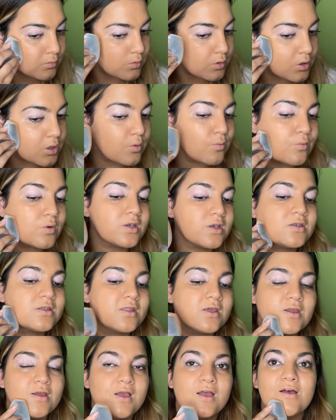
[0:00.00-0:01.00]
Okay, one
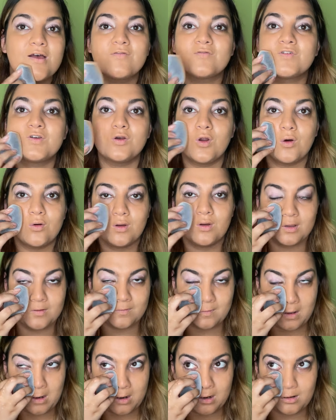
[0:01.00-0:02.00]
thing I have to note is
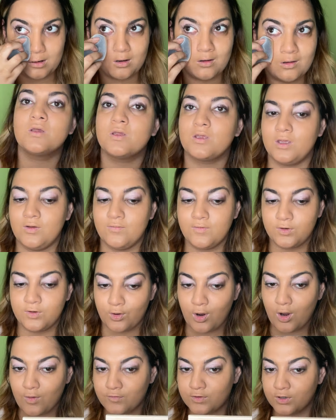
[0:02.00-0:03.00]
that even though
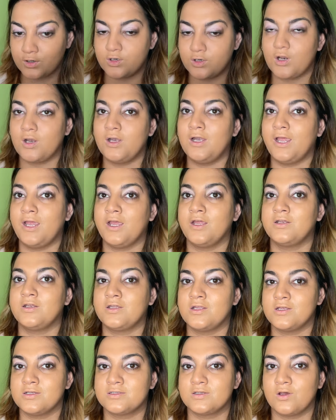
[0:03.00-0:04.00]
I've done layered
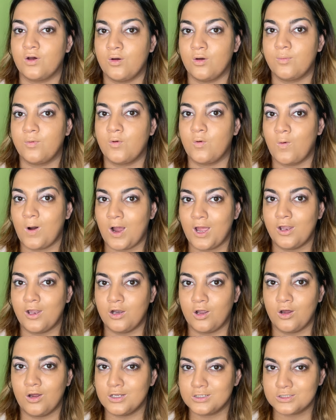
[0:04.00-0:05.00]
this up quite a
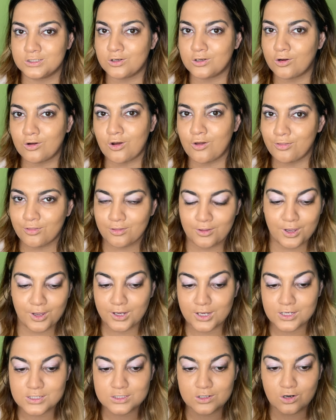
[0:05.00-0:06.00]
lot, it's not gone thick,
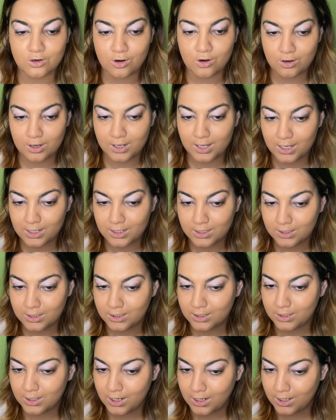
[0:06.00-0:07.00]
it's not gone
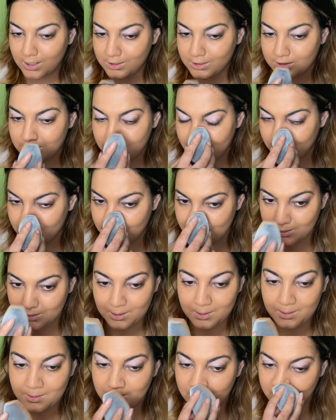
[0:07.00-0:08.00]
cakey. I think
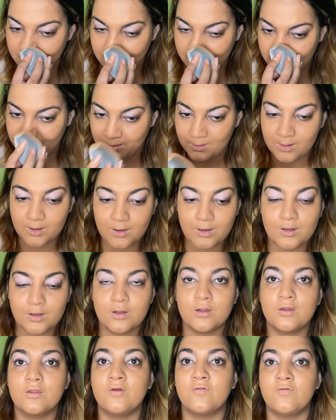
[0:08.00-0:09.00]
the
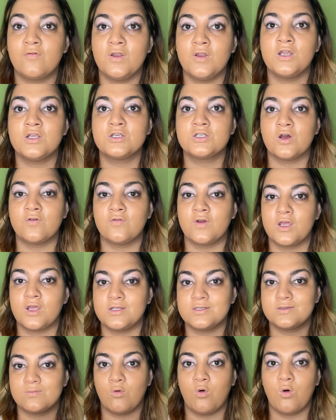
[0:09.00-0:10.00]
the finish of it
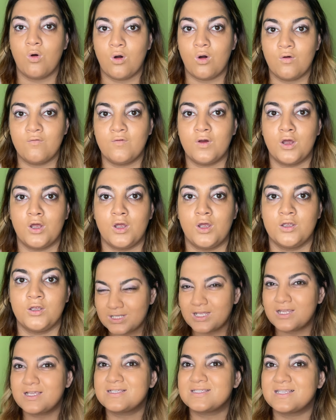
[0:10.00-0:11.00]
is more of a
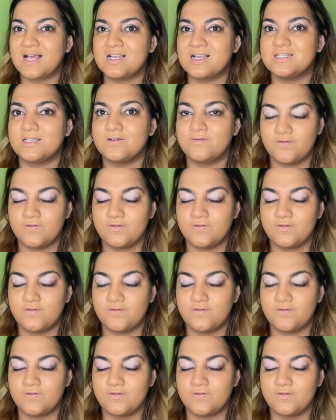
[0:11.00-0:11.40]
like a satin